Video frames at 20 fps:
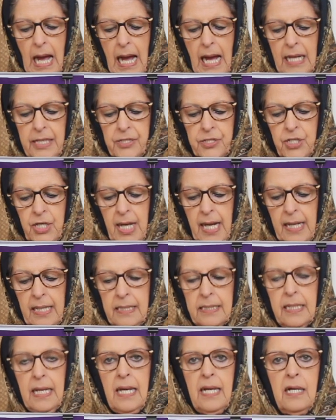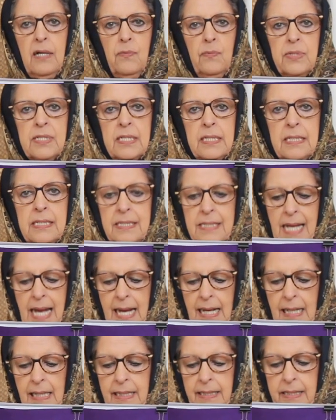I checked and it was
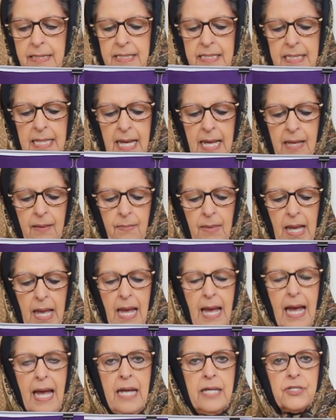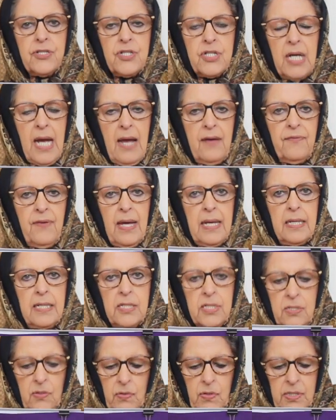exactly the same as
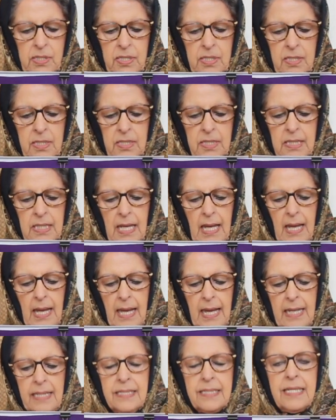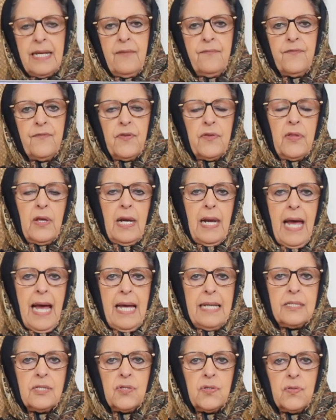Jafari sources, except for the
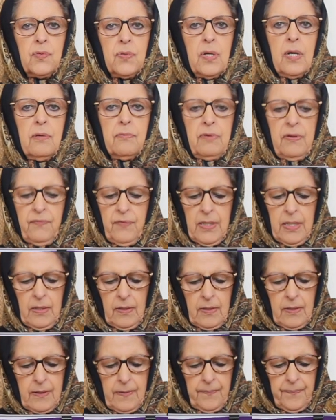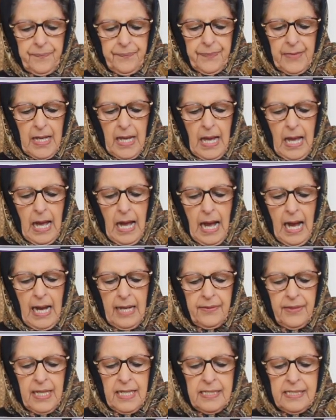last surah revealed.
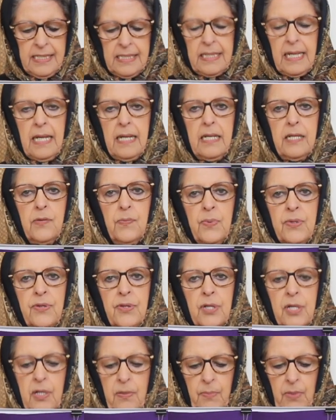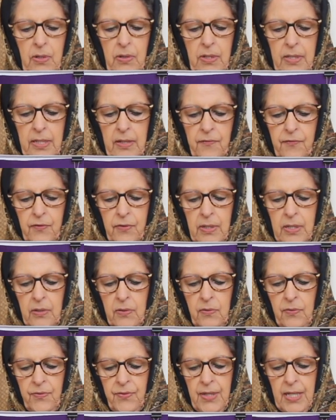I then studied with the community of
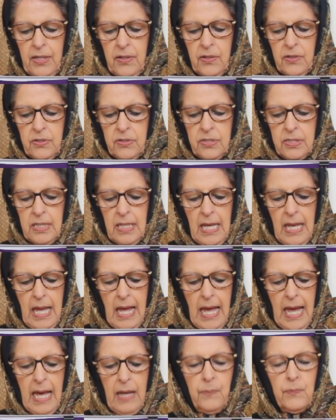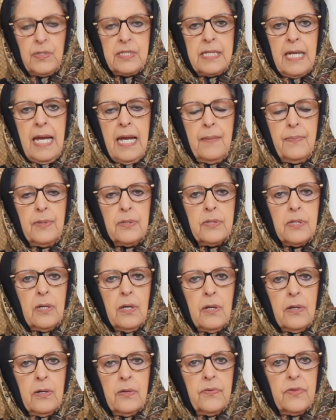critical thinkers and was able to
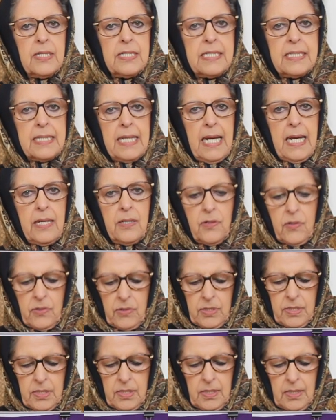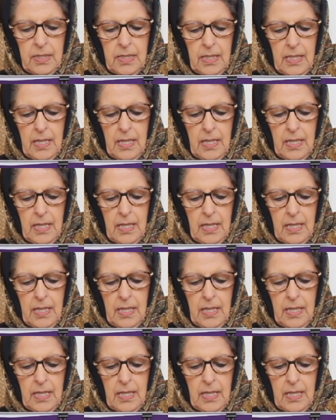learn the standards.